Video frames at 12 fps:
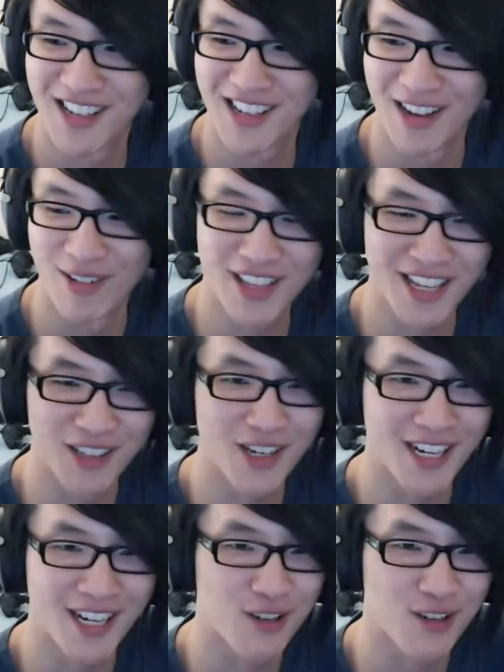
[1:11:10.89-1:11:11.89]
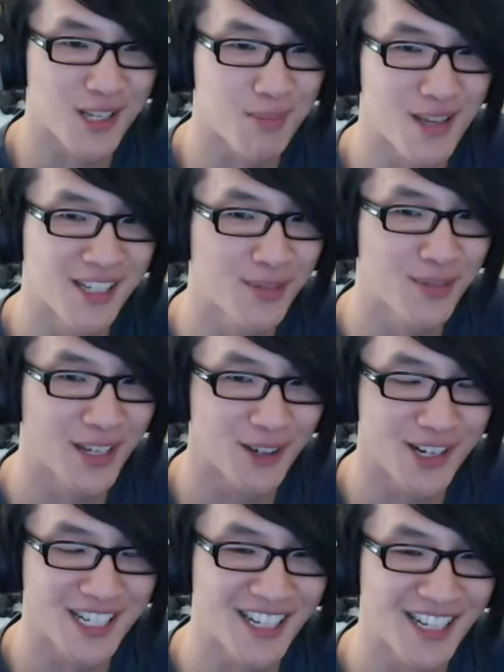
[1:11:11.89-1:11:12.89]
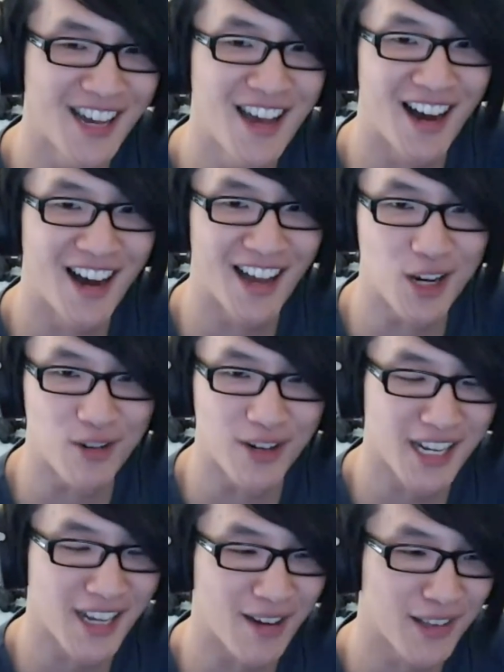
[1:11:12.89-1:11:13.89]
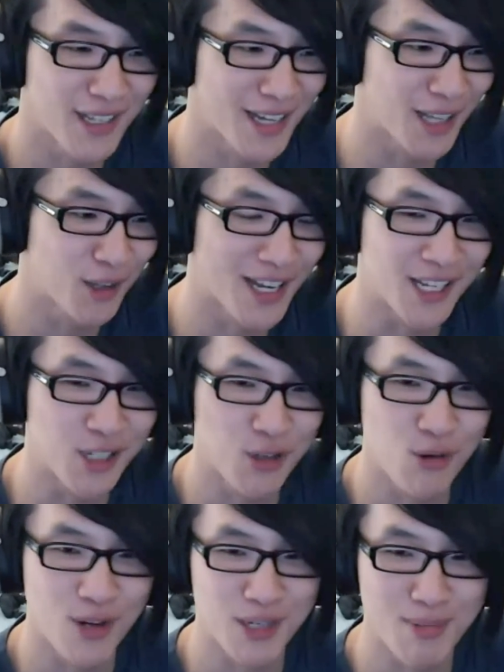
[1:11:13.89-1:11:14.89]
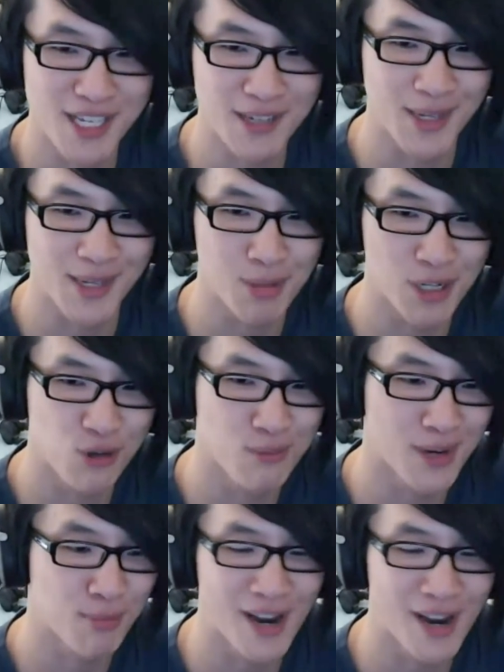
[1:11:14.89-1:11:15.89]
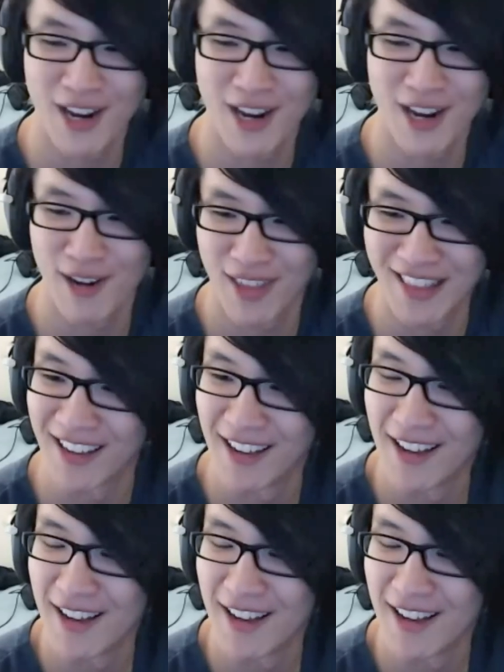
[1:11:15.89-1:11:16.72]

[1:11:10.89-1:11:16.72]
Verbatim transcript: Everything I look at is too expensive, and honestly, I agree. Everything I look at is too expensive. I spent too much money on everything.